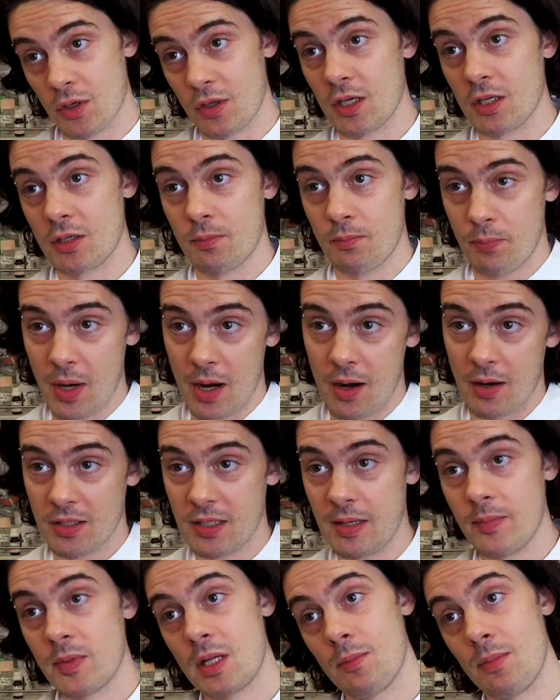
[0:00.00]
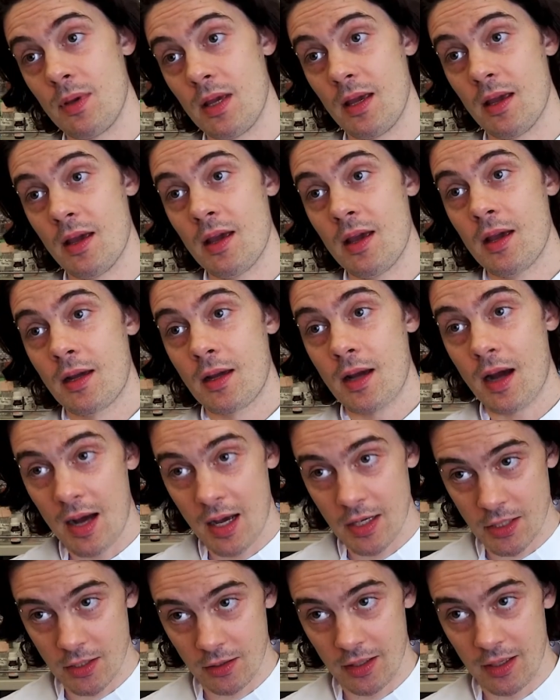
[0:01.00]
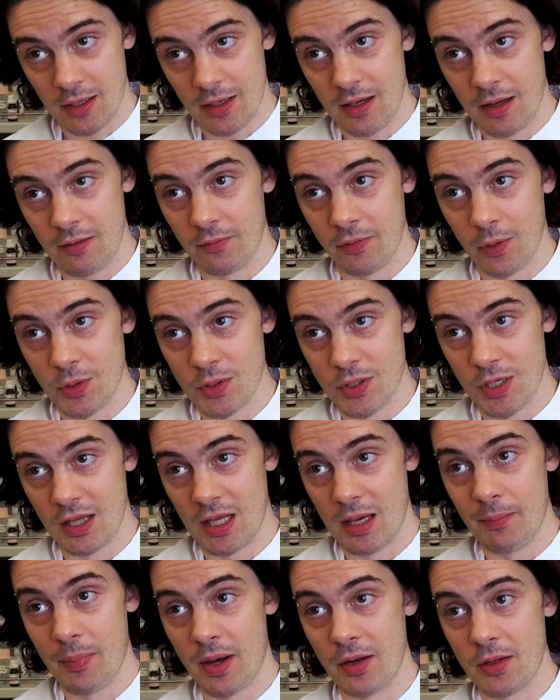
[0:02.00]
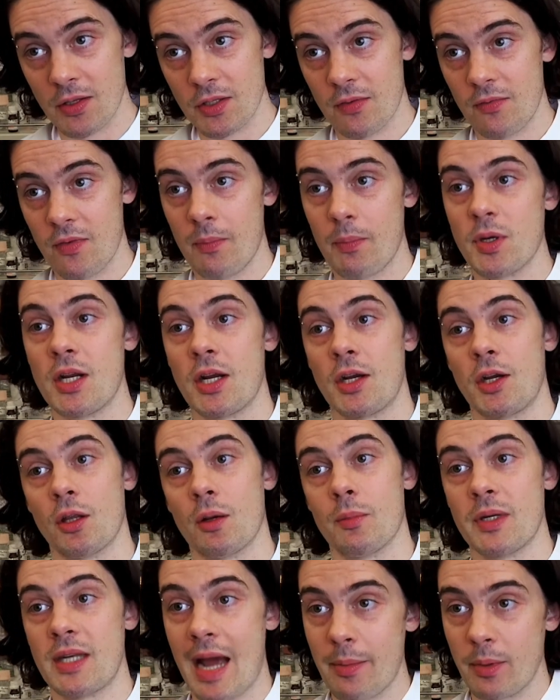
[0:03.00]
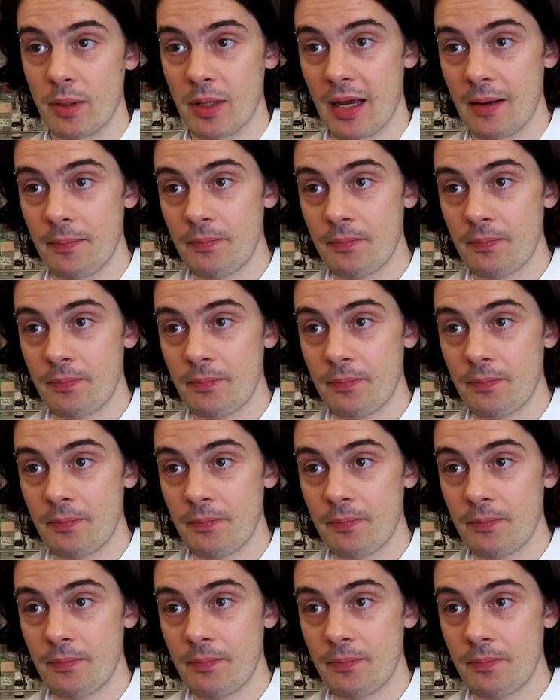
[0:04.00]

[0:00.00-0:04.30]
This bug seems to be causally influencing the abundance of a particular metabolite.